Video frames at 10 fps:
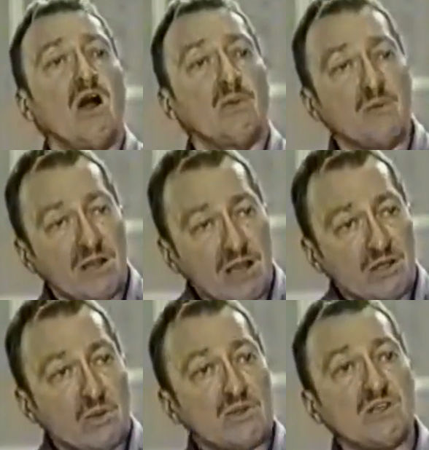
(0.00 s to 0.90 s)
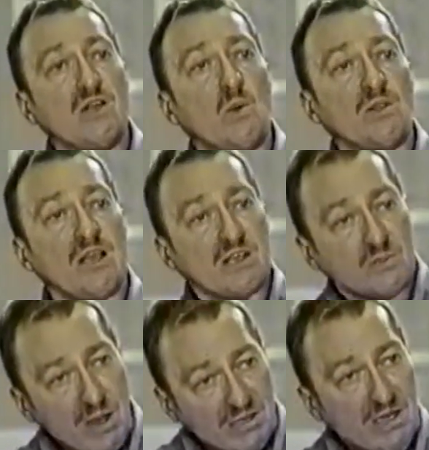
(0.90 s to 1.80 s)
are bringing to us and what they
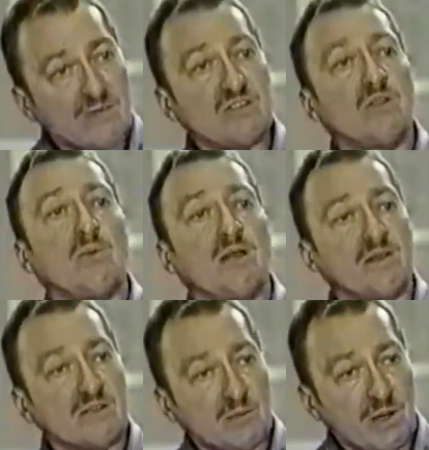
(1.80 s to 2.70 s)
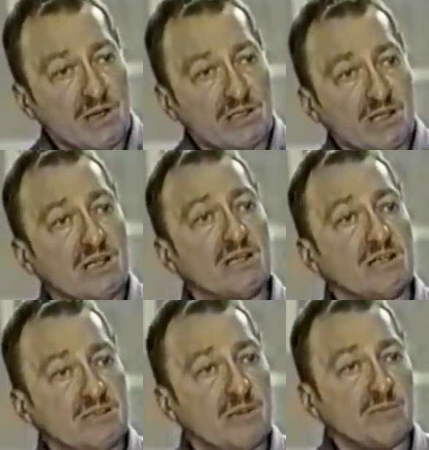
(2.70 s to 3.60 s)
expect of us and the way they're experiencing it
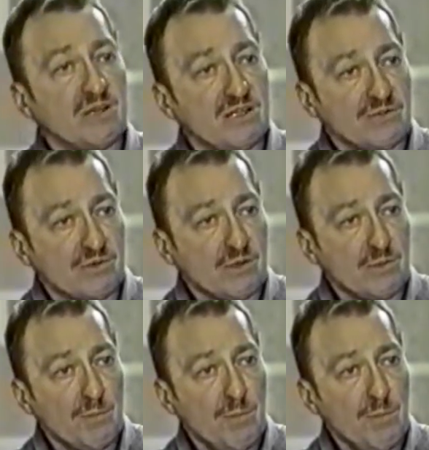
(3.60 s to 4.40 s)
is simply different.